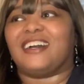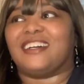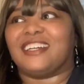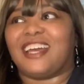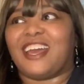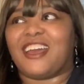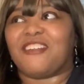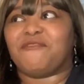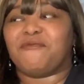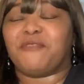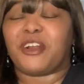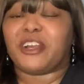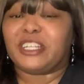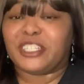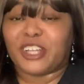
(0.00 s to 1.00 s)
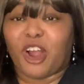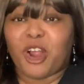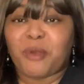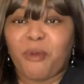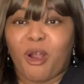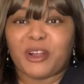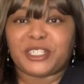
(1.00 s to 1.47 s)
a very
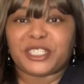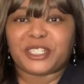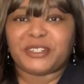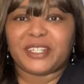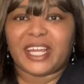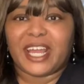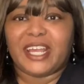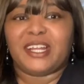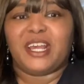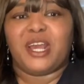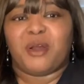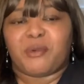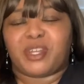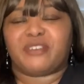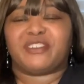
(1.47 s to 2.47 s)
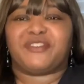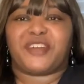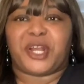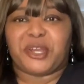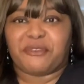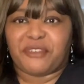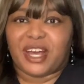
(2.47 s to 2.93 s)
dark part to create, but it was
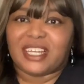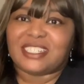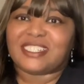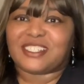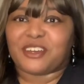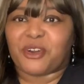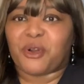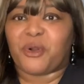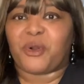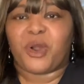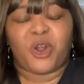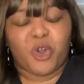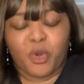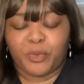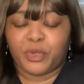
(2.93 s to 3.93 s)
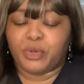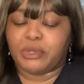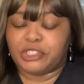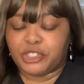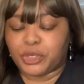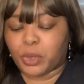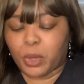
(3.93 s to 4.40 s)
very fun. So I hope you
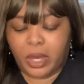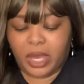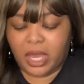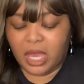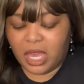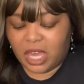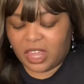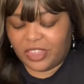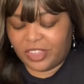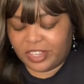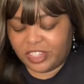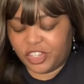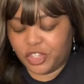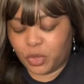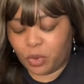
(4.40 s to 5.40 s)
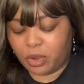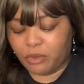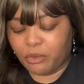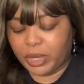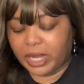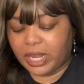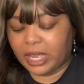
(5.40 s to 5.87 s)
enjoy this short
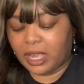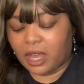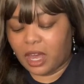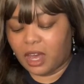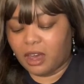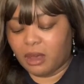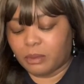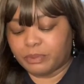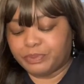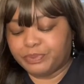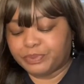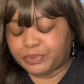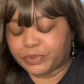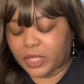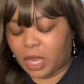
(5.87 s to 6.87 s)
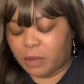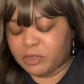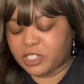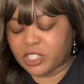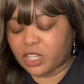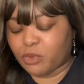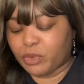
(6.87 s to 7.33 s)
reading. I'm just
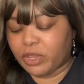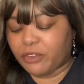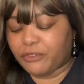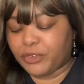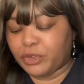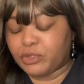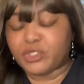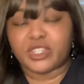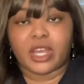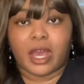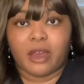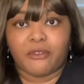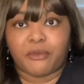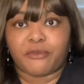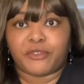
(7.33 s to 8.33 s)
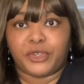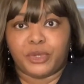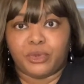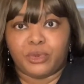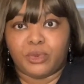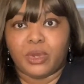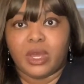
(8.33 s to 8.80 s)
going to read a
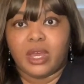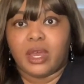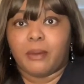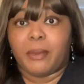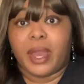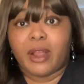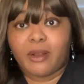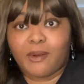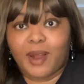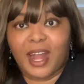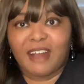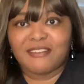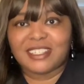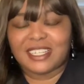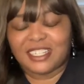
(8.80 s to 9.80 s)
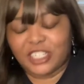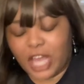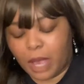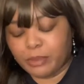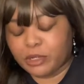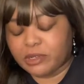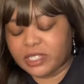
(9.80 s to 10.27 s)
few paragraphs in
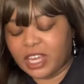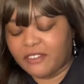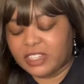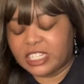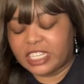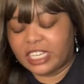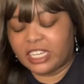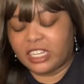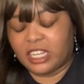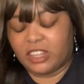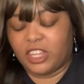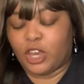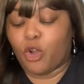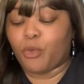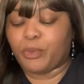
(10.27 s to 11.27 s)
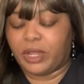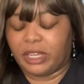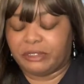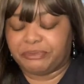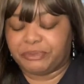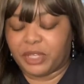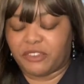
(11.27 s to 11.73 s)
chapter 17, in the opening
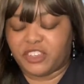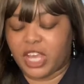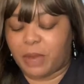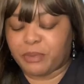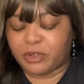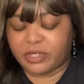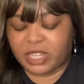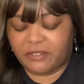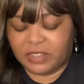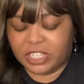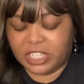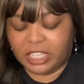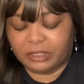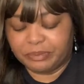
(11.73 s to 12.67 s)
of chapter 17.